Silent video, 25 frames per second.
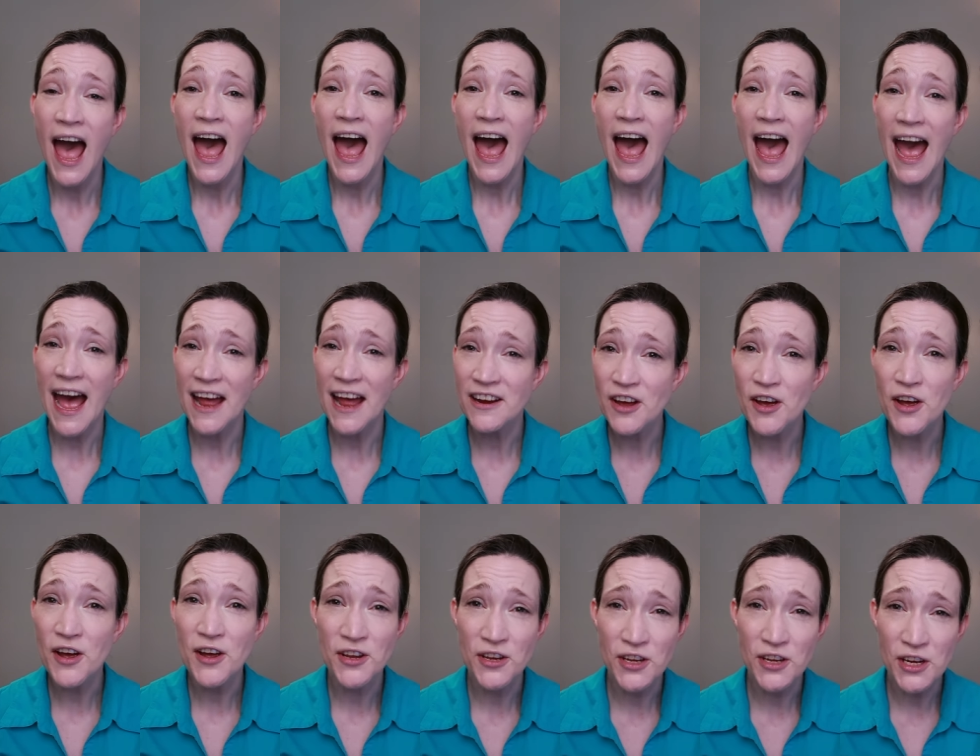had
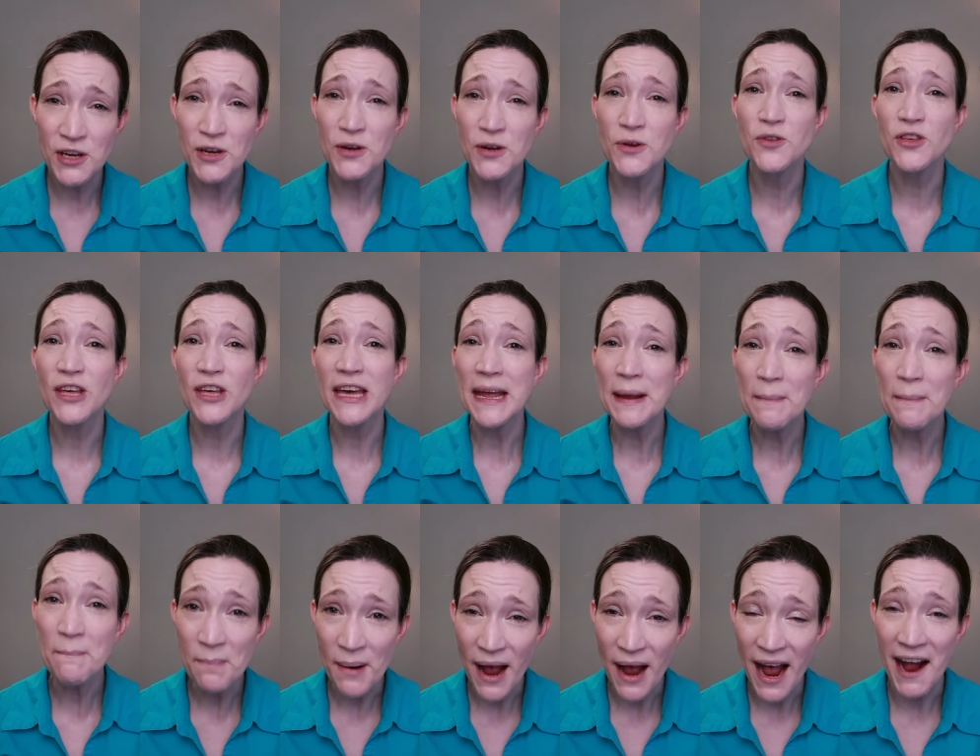a huge
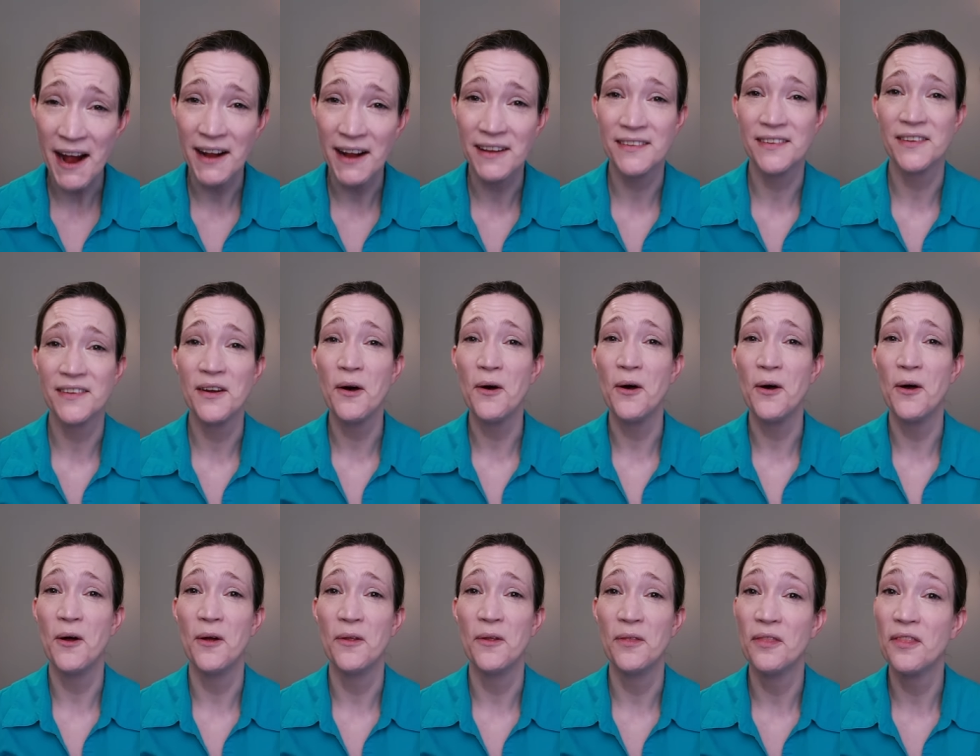impact
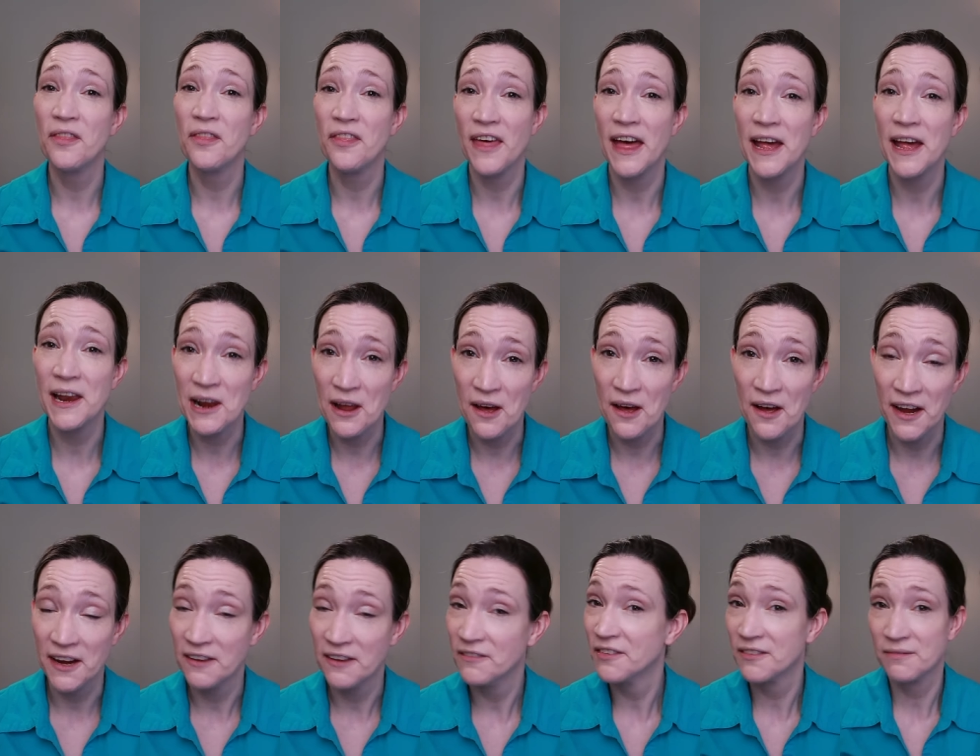on their
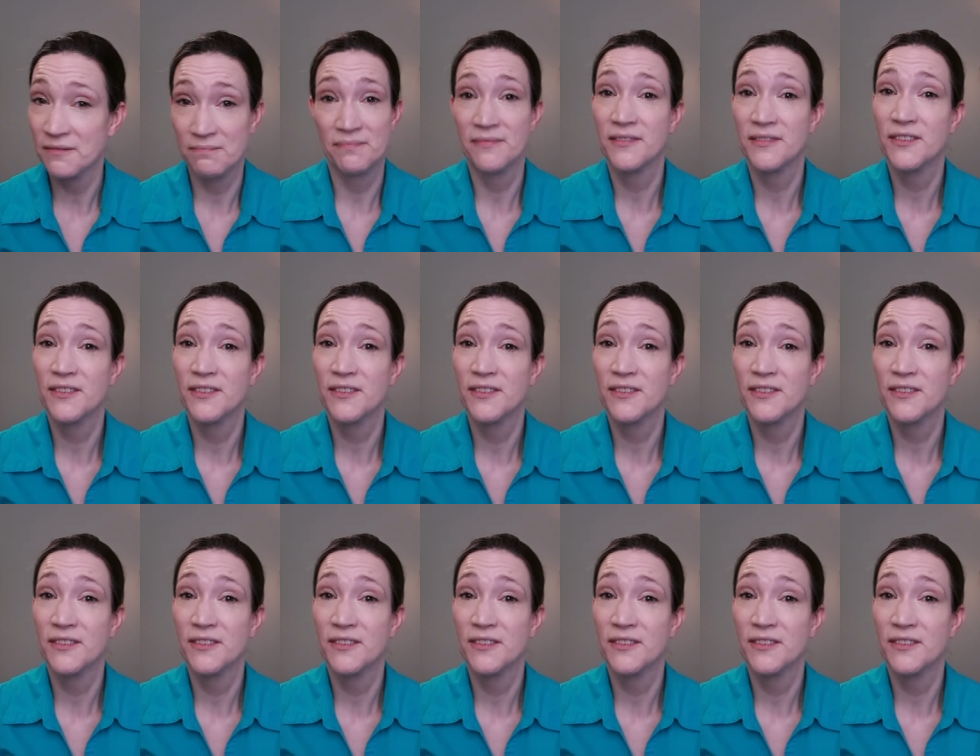lives.